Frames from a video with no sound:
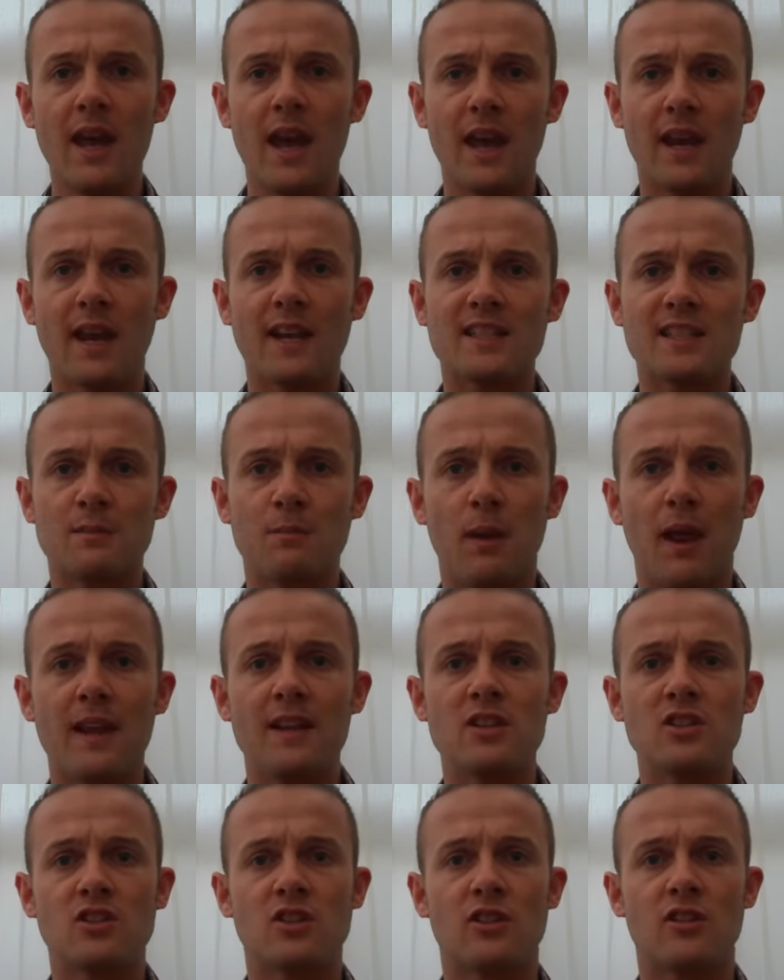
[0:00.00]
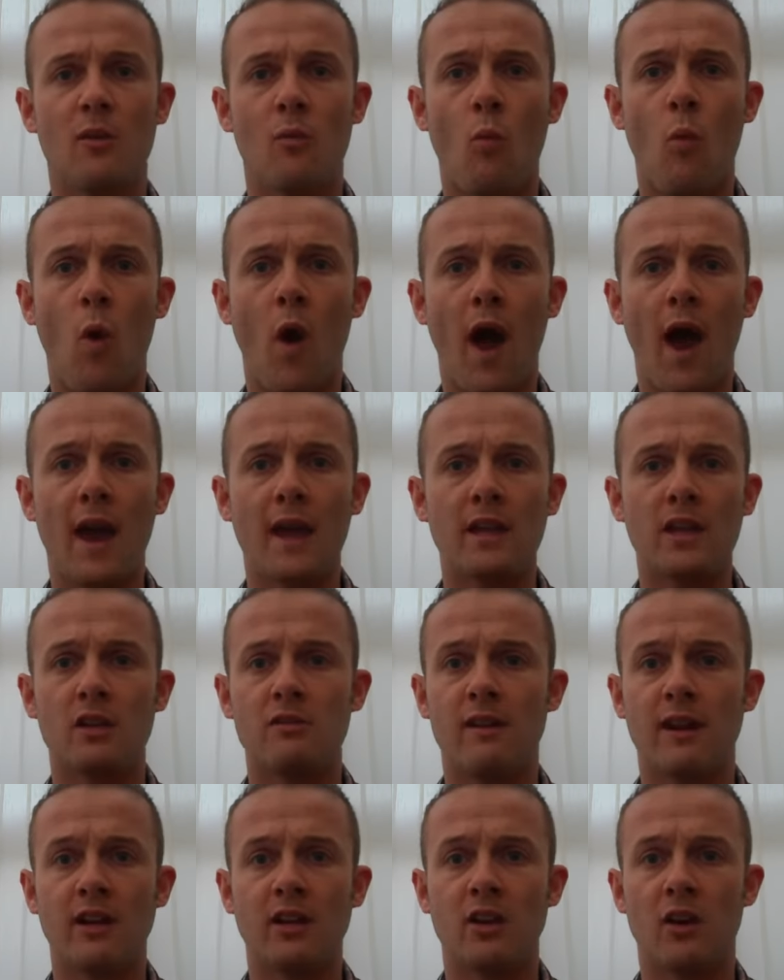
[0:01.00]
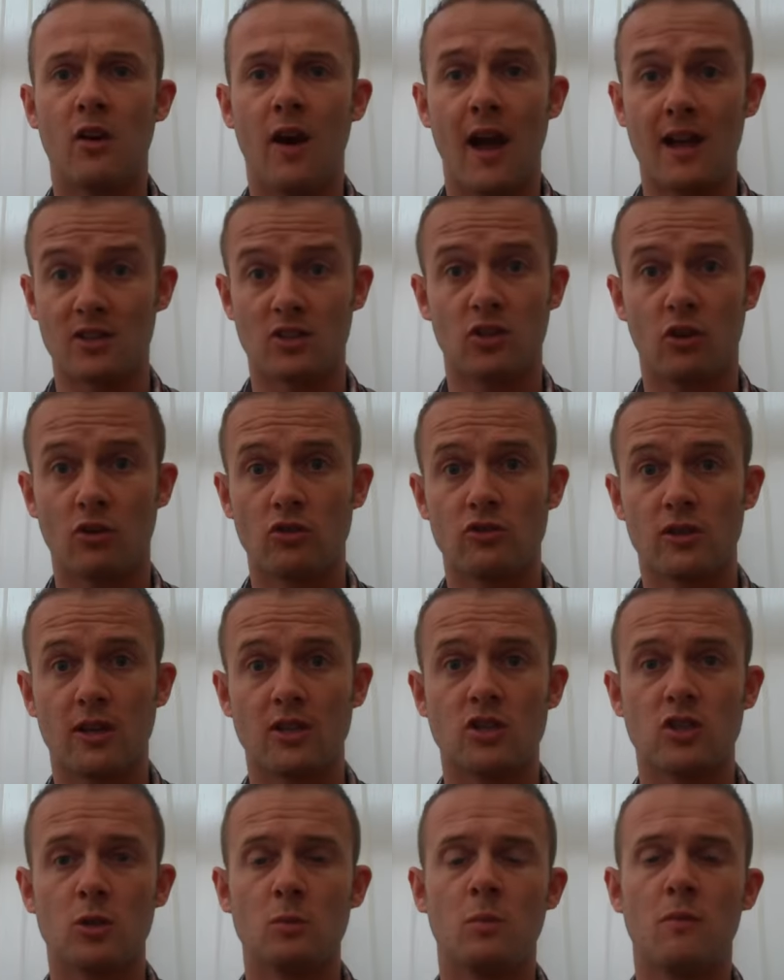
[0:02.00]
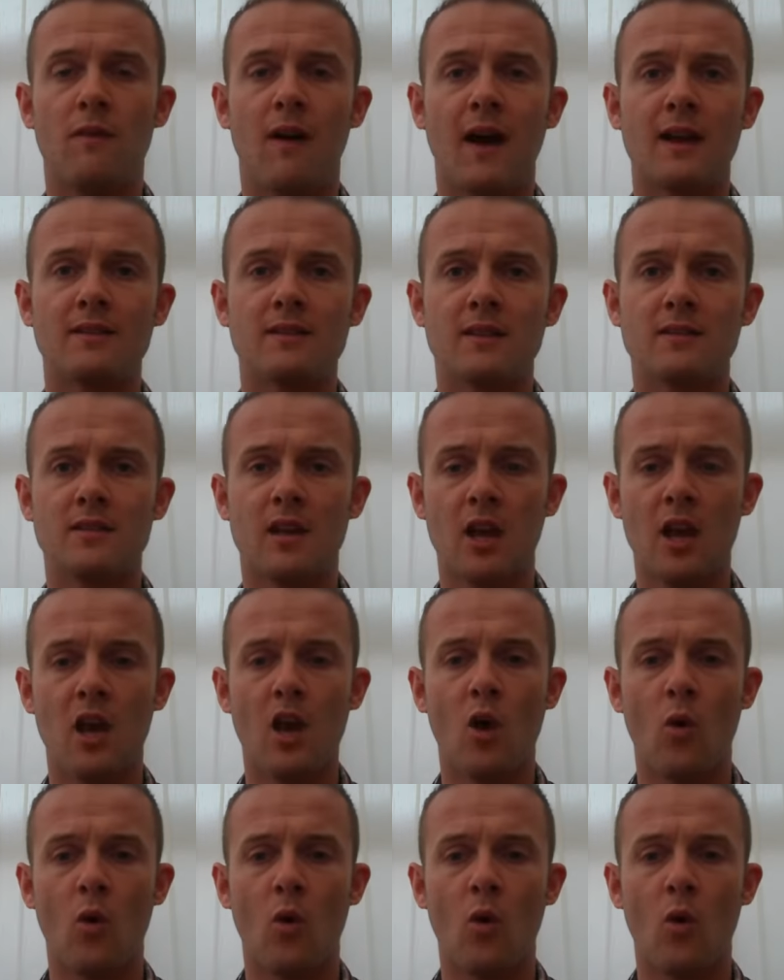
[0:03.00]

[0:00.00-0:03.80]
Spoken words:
It explains to them why Urenco has contract supervisors,